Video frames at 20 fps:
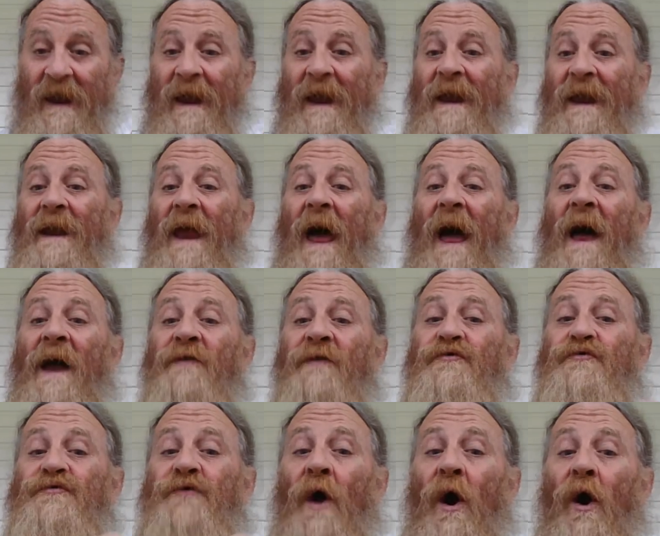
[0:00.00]
and
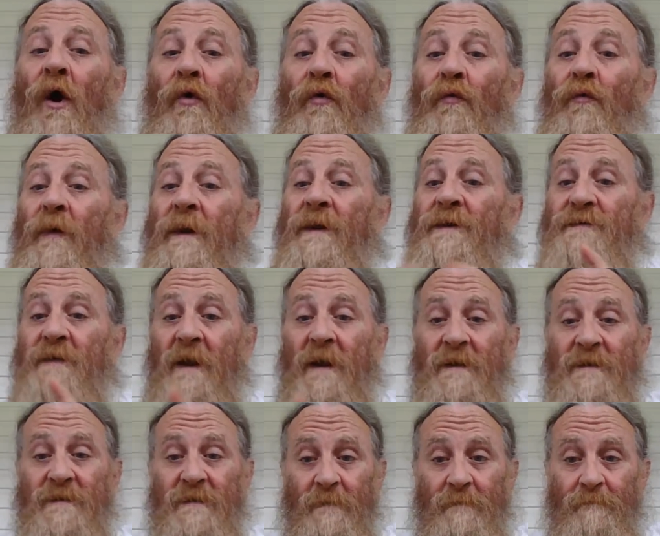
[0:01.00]
I don't
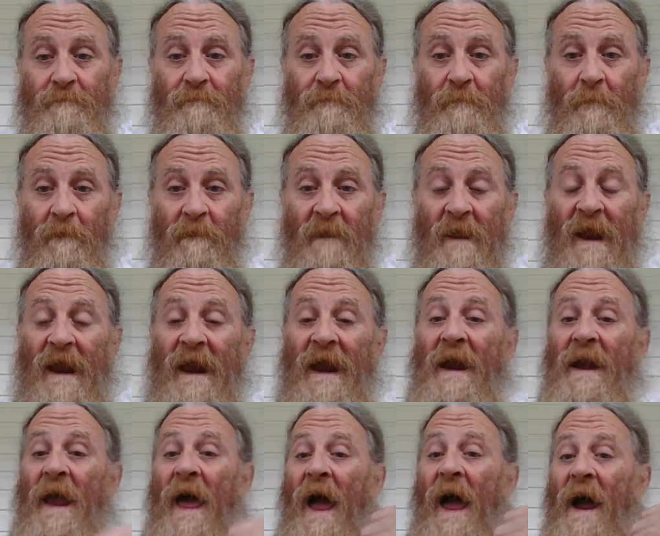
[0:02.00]
reject them
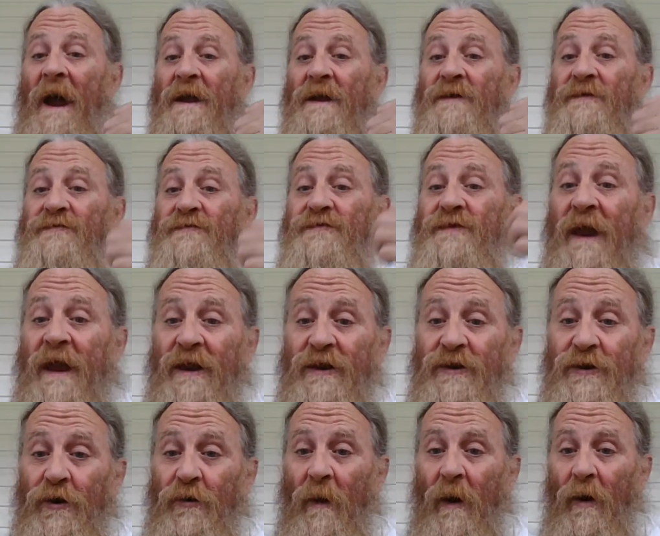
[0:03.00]
and I
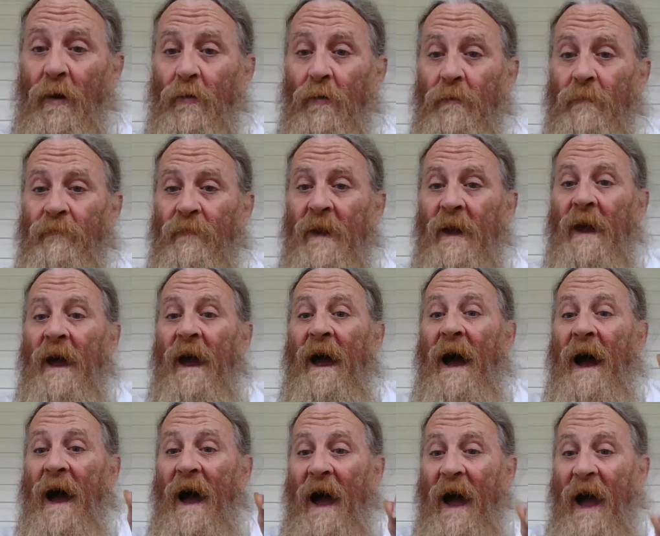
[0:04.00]
continue on,
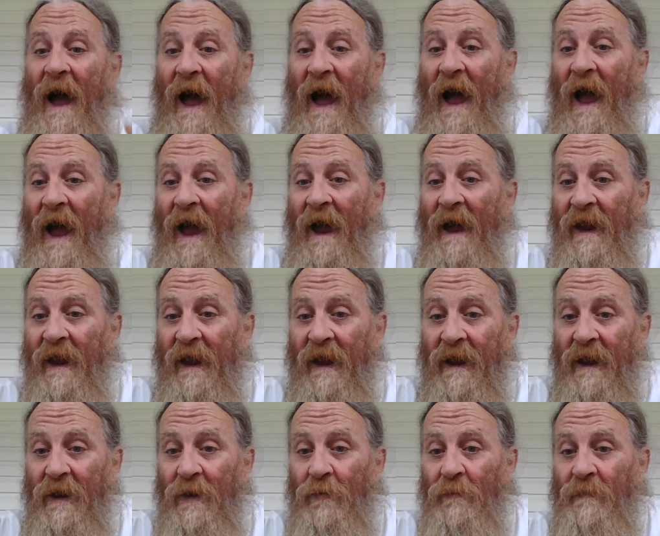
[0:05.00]
I
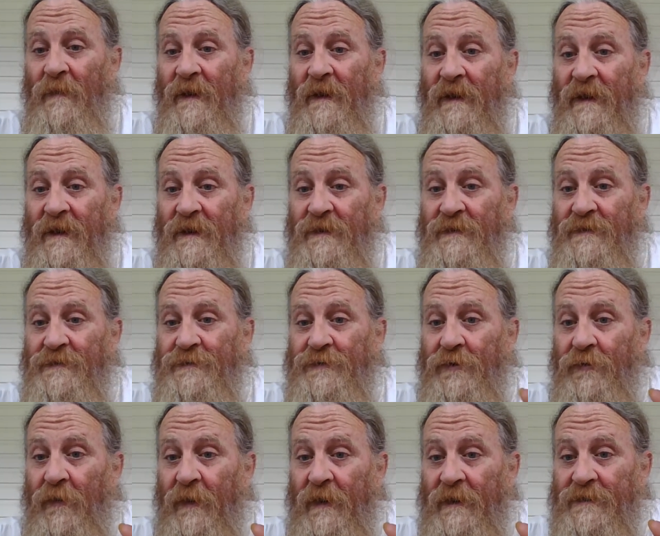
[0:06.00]
am in
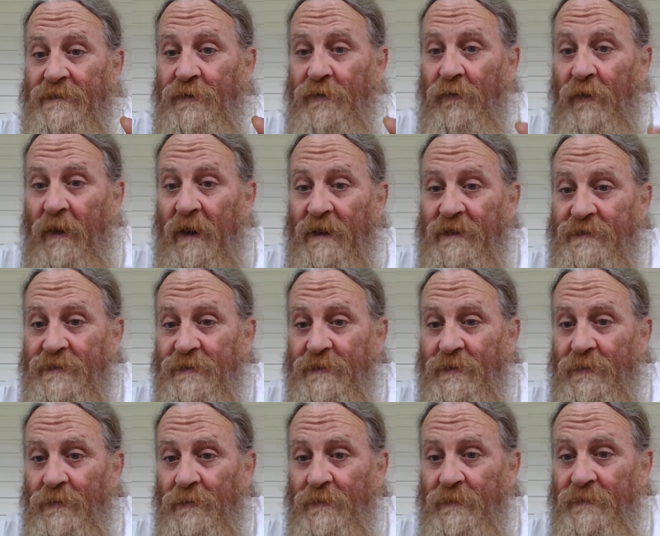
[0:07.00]

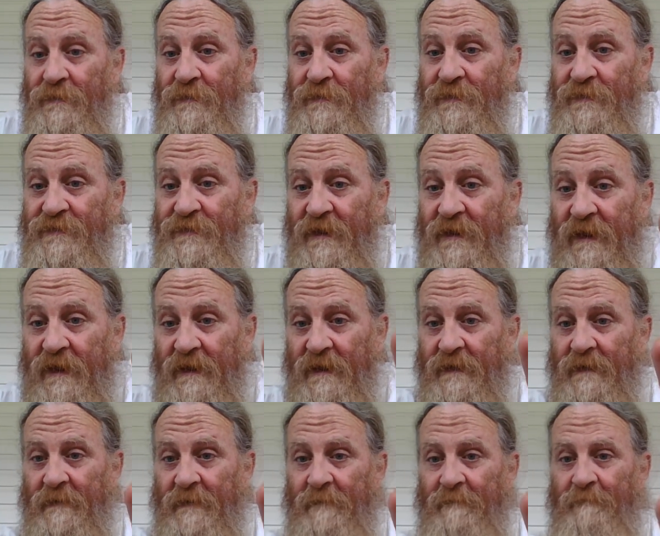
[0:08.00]
transgressional sin.